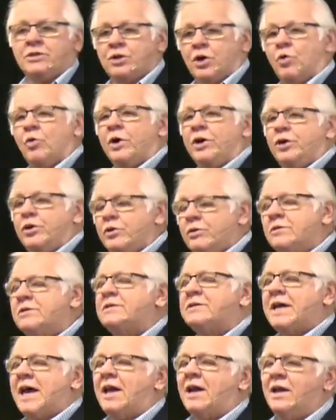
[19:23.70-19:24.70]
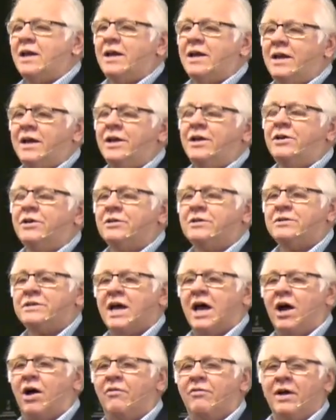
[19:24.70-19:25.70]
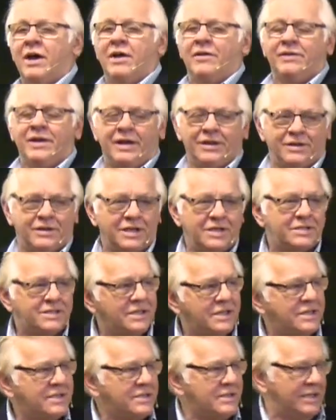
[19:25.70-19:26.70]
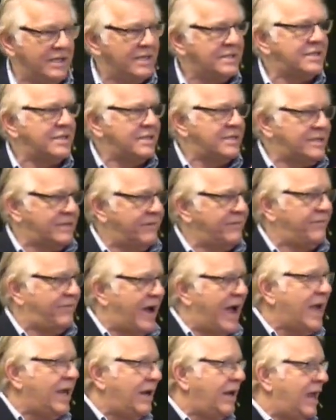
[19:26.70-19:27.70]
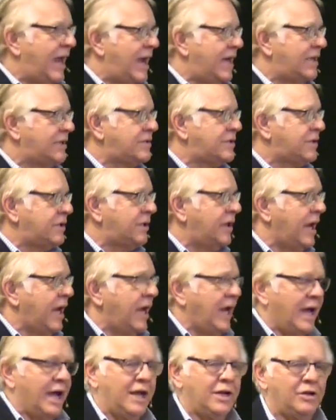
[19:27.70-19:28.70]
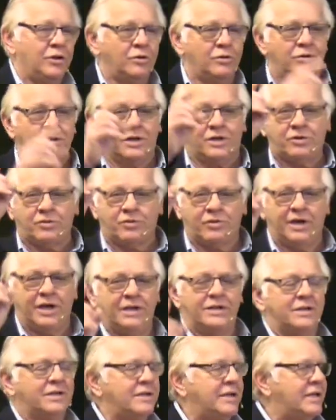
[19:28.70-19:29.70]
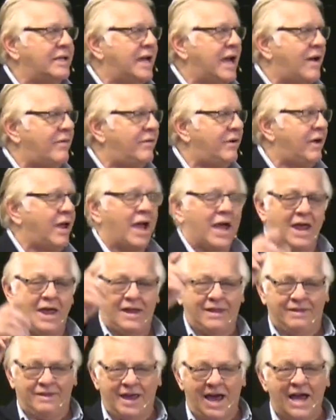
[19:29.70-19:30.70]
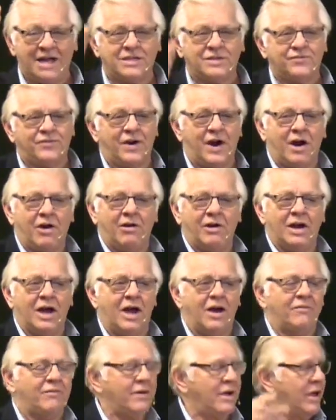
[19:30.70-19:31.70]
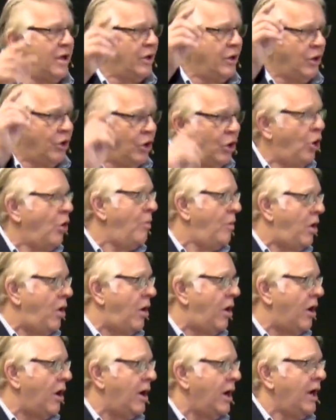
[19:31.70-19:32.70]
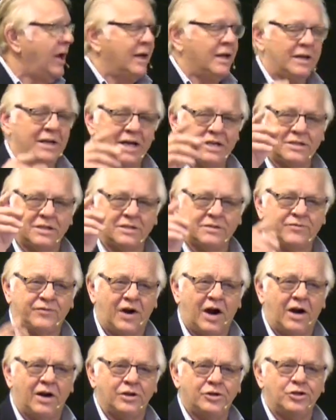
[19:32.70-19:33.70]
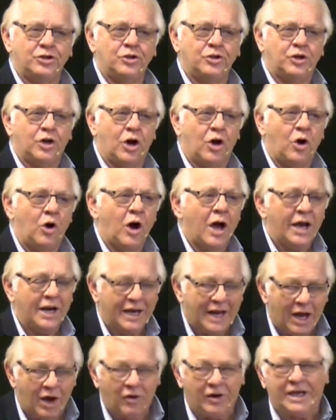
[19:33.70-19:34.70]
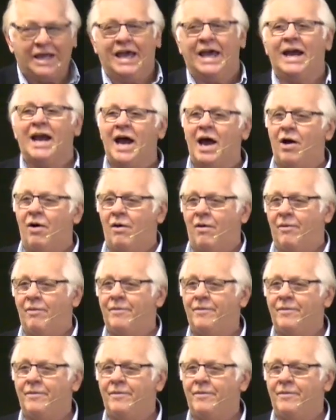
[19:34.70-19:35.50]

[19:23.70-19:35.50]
So when you settle it in yourself that this is the final answer, and you decree to the devil, "That's far enough, no more, that's as far as you go, now get out."